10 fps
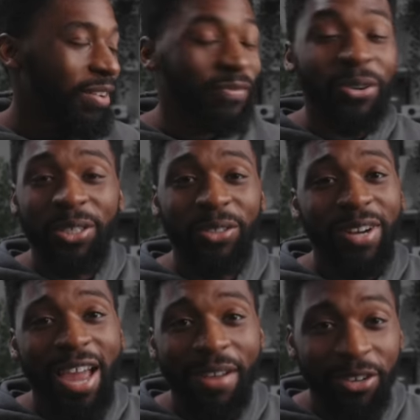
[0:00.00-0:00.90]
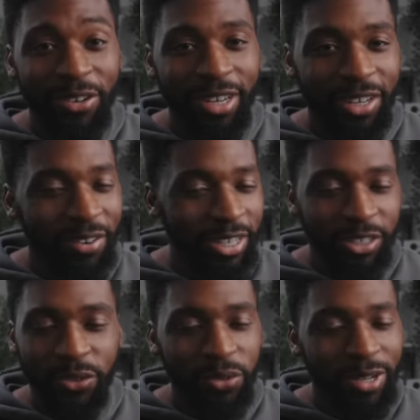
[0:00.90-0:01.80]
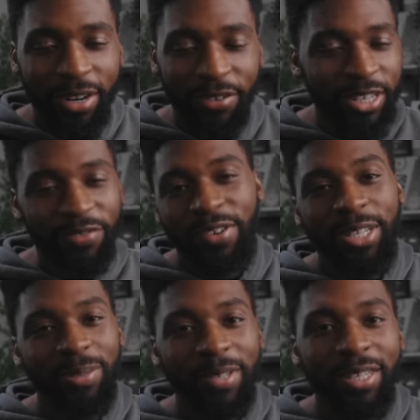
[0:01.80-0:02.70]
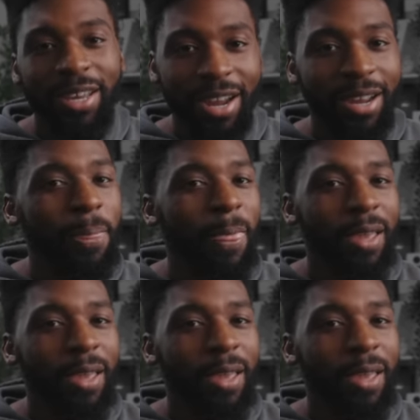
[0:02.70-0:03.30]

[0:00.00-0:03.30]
focused on not having grain. Grain's cool, like grain's fine to me, all right?